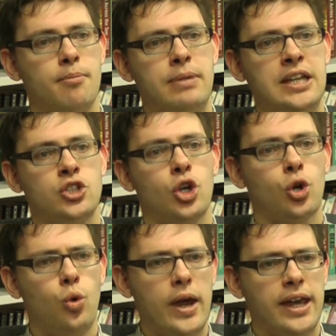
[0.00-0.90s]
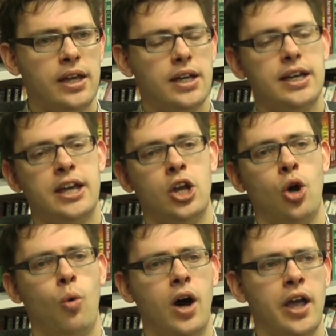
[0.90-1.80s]
means quick in
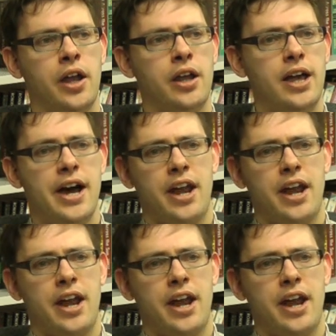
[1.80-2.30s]
Hawaiian.